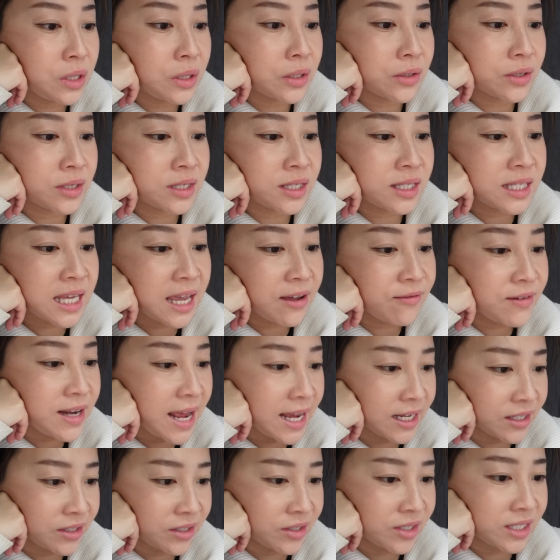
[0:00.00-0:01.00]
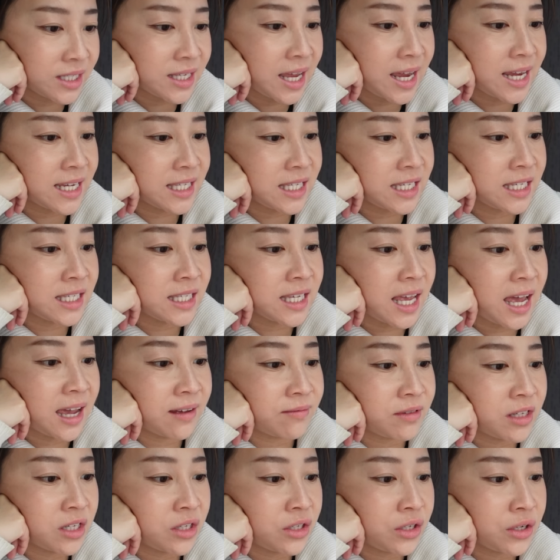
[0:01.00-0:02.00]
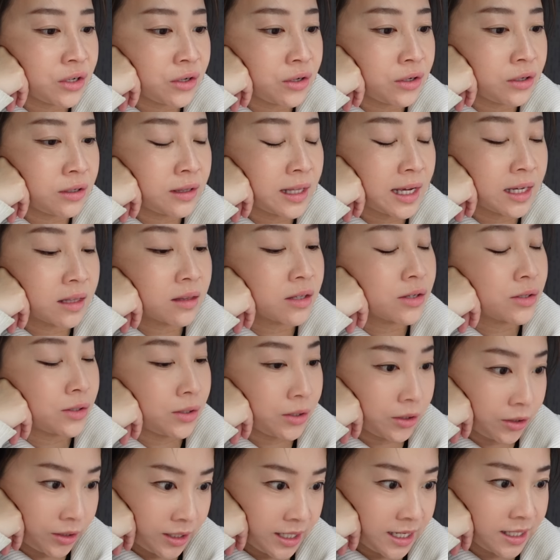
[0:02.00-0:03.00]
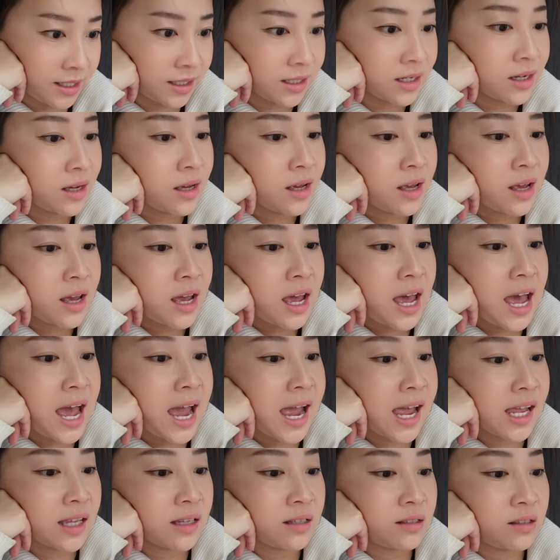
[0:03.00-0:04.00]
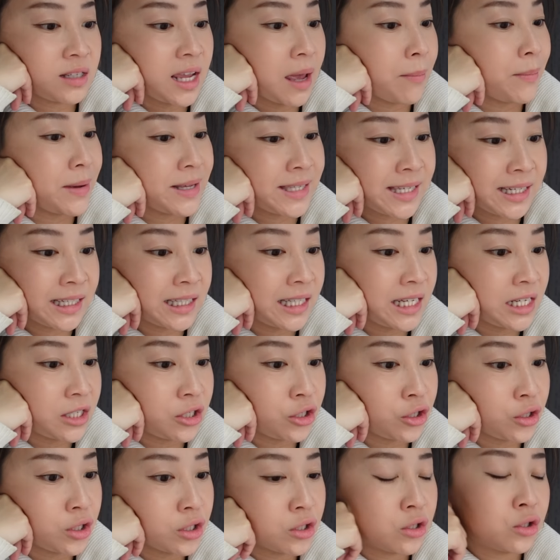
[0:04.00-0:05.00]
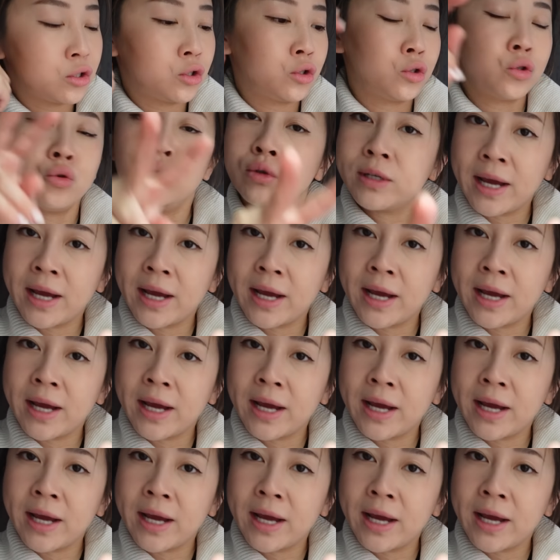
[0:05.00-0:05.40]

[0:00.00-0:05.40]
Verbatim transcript: There's seven exercises I have to do, like the circuit, and um, yeah, basically do it two